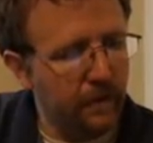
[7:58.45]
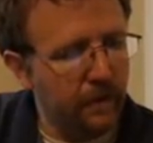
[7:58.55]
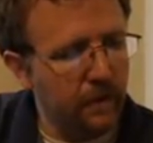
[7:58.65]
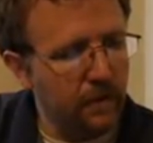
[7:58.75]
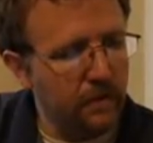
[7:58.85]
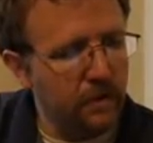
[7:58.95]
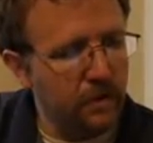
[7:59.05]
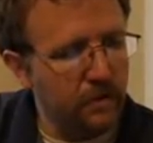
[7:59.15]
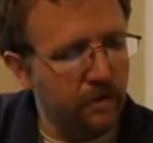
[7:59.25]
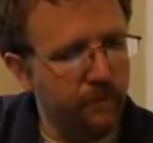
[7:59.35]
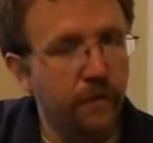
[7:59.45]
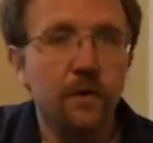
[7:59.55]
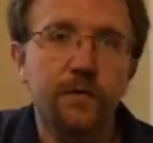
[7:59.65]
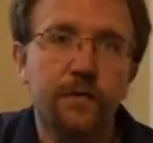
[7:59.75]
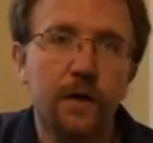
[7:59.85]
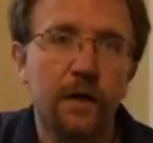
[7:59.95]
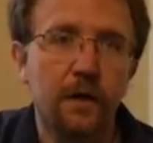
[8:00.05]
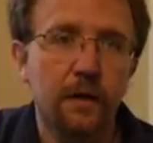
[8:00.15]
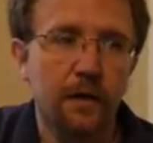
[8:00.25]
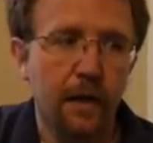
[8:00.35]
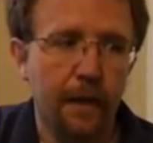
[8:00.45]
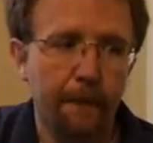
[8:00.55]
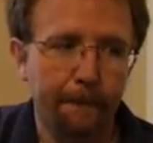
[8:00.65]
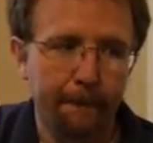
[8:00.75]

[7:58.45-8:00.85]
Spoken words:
is just the 1st fret on the A.